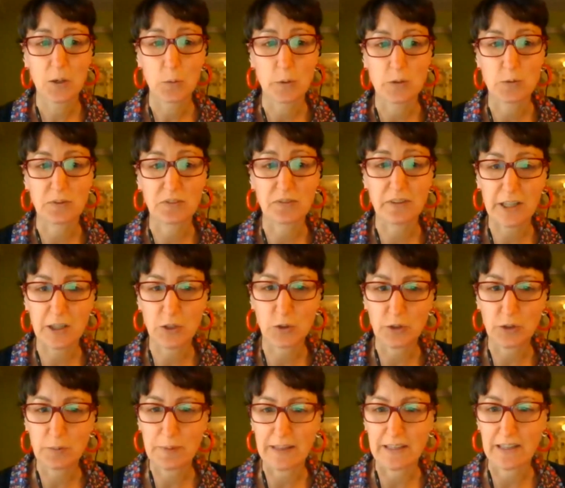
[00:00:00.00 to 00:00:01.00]
which was very
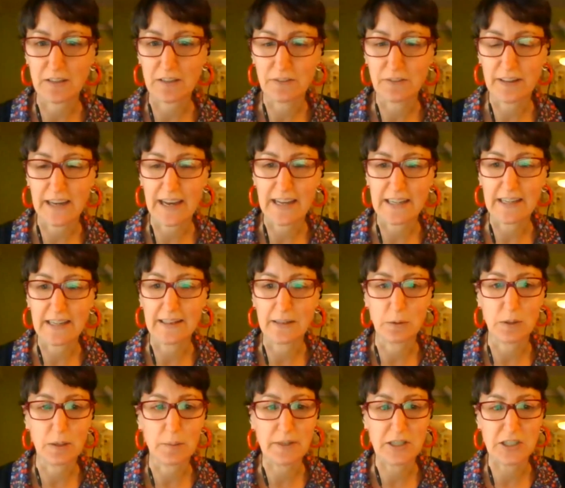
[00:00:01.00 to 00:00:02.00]
cool to be there for that. And
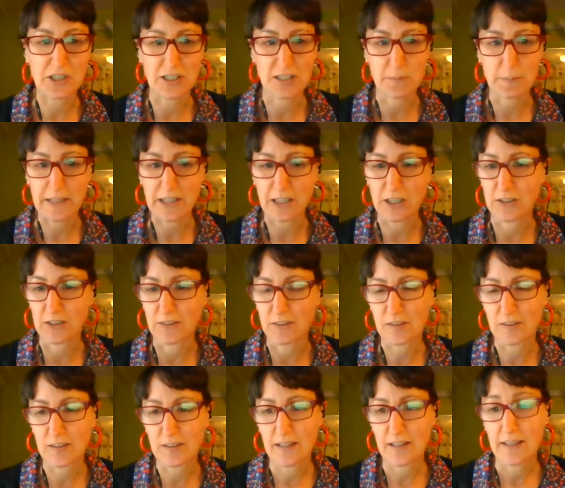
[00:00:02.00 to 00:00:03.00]
there were a bunch of
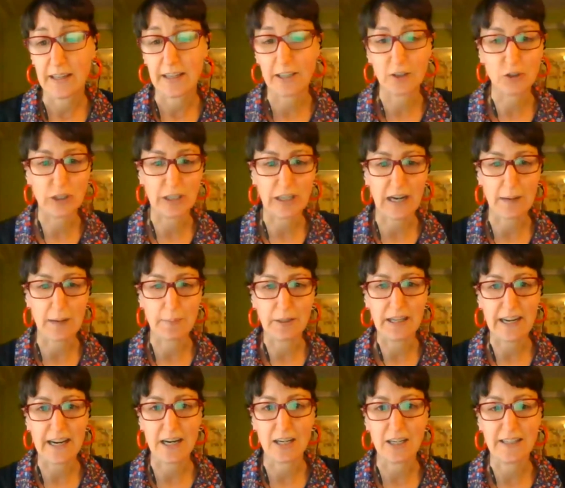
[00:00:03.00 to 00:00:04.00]
speakers, including
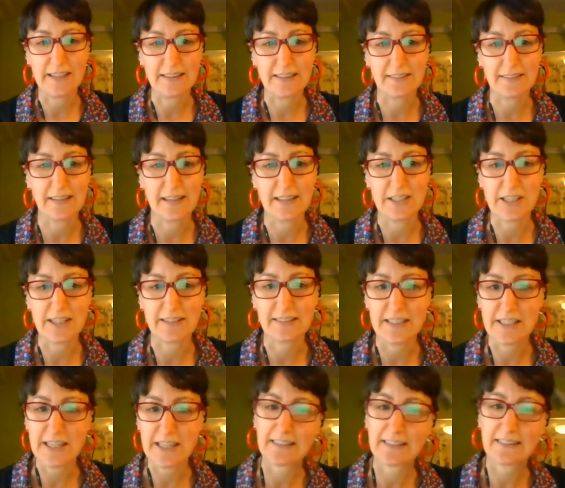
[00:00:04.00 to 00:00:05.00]
Kamala Harris and
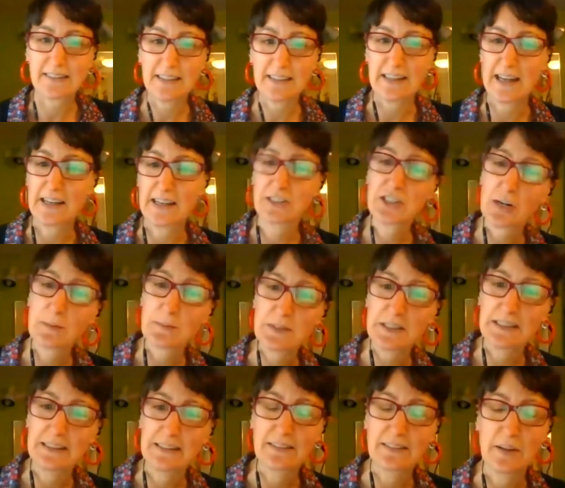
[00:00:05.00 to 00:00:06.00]
Jesse Jackson and Al
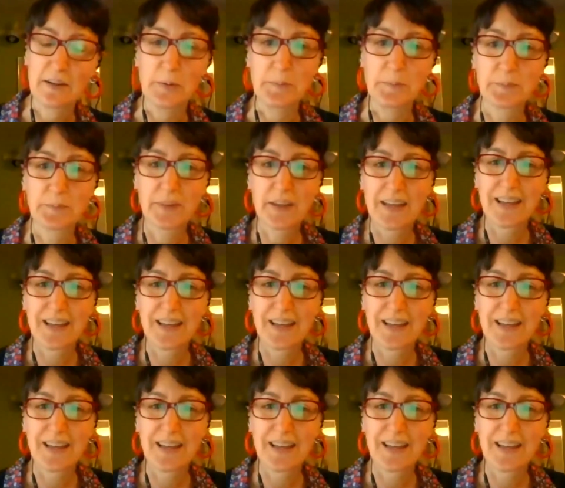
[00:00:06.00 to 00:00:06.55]
Sharpton. So